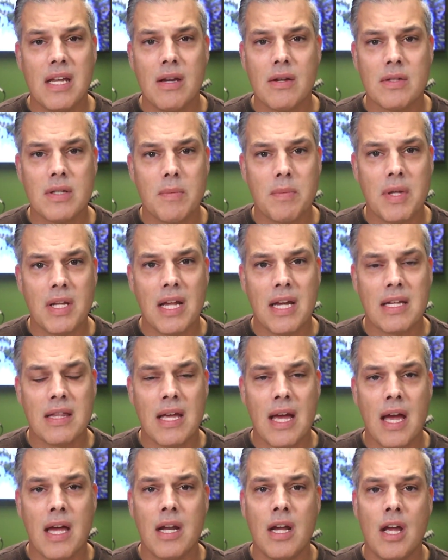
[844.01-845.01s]
or something like
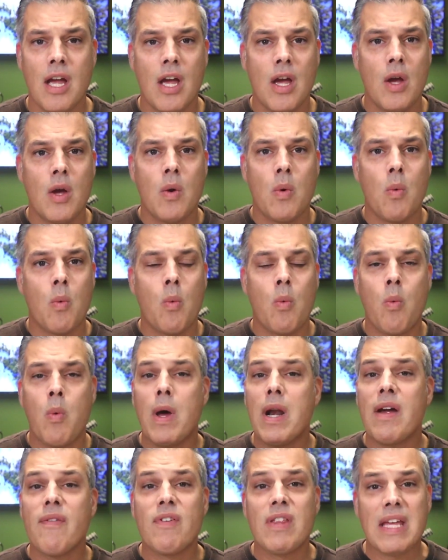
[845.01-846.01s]
that.
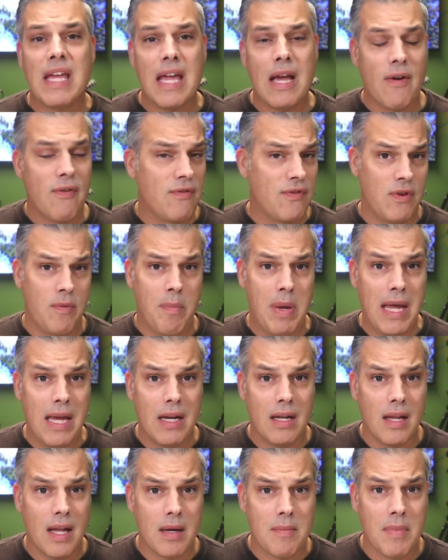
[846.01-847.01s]
Whatever the case, or if you paid
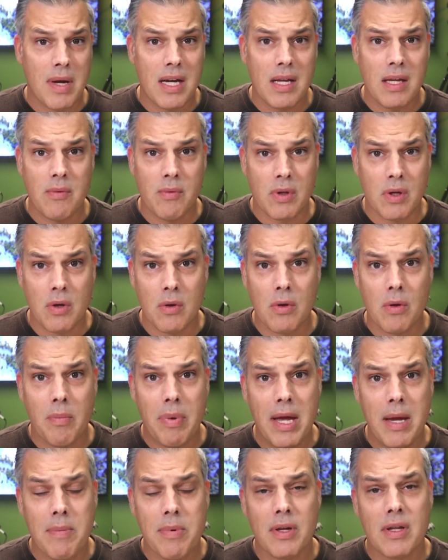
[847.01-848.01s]
a lot of money with Google
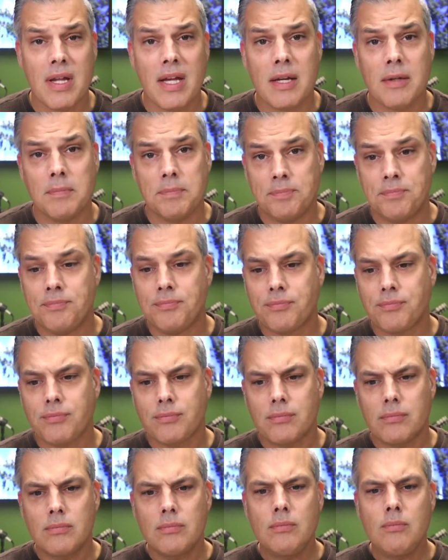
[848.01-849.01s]
pay-per-click,
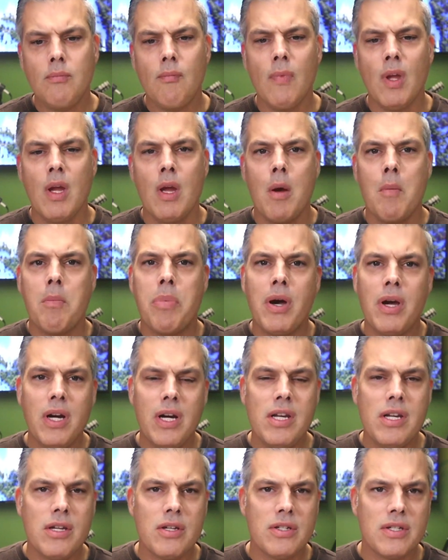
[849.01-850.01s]
put it
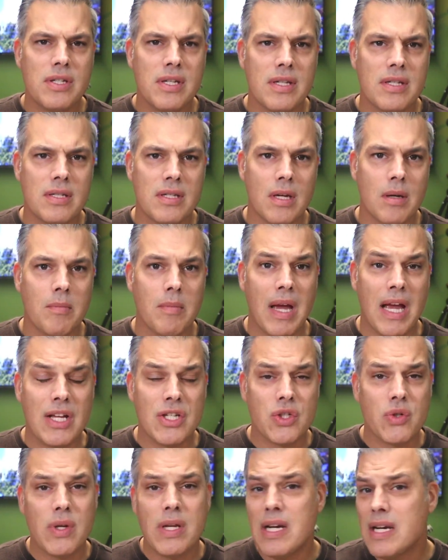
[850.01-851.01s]
in your system and
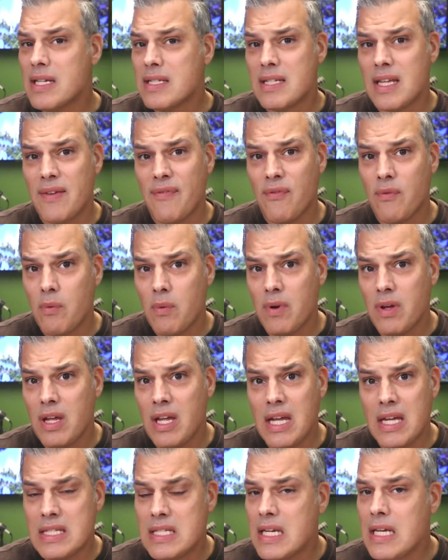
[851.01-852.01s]
treat it as if
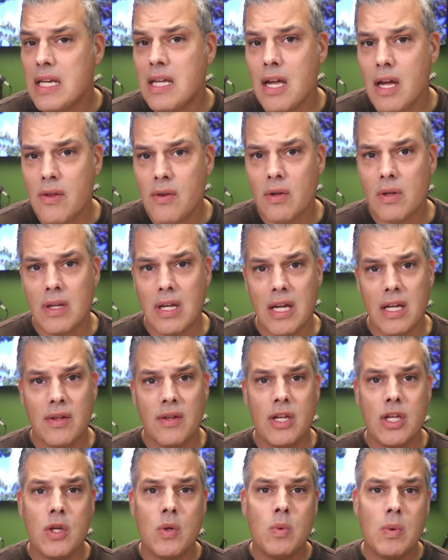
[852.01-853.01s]
it's any other lead
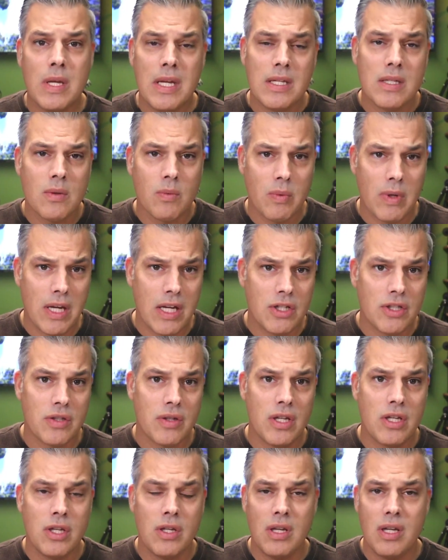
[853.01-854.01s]
that you need to reach,
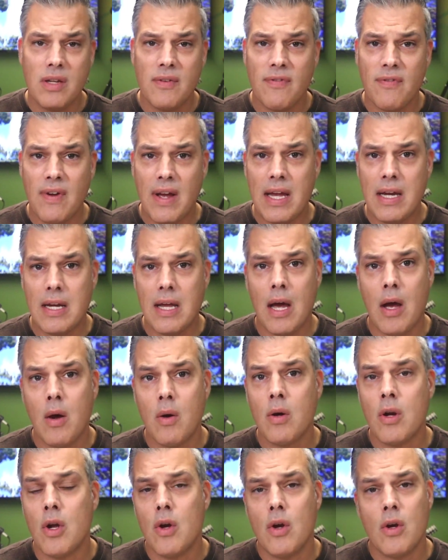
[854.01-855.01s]
that you need to find
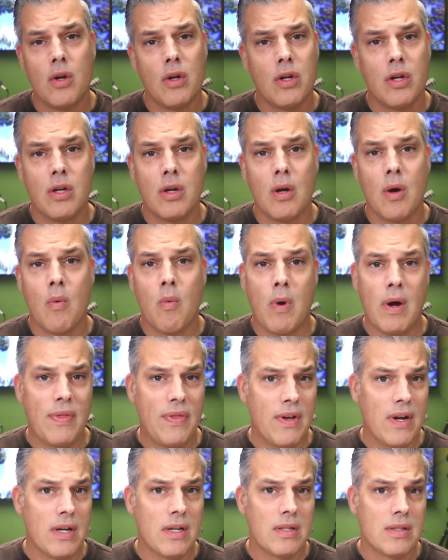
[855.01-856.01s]
out, what
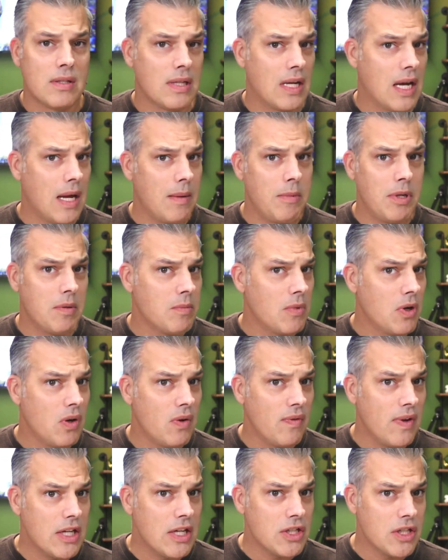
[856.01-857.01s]
their timing and
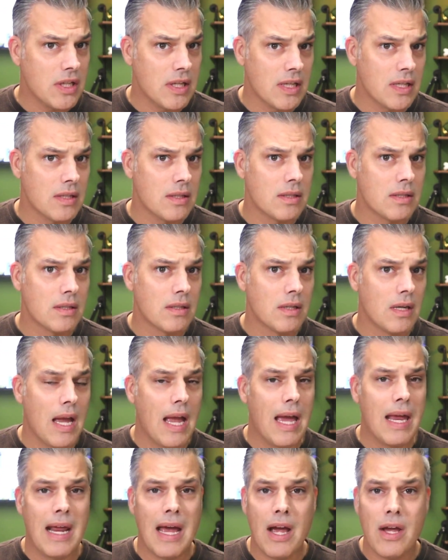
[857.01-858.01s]
motivation is
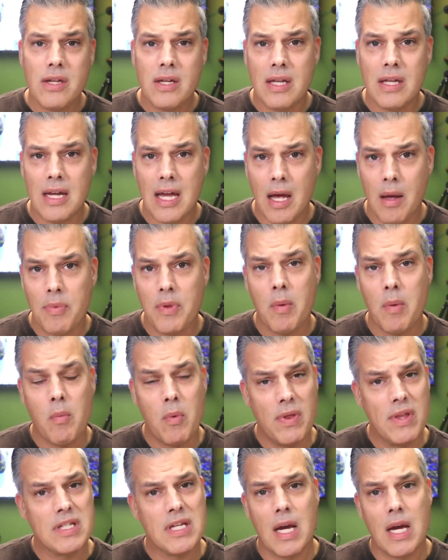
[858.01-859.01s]
and how you can help them
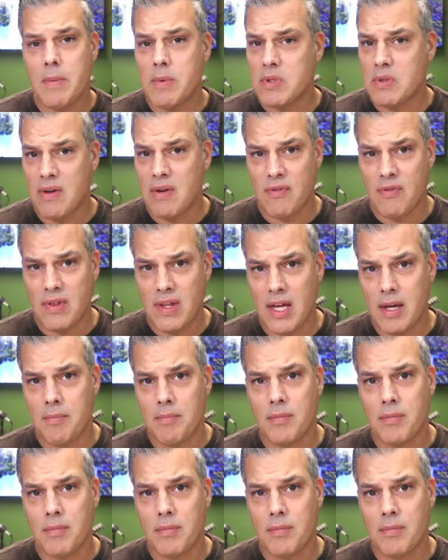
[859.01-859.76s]
when the time is right for them.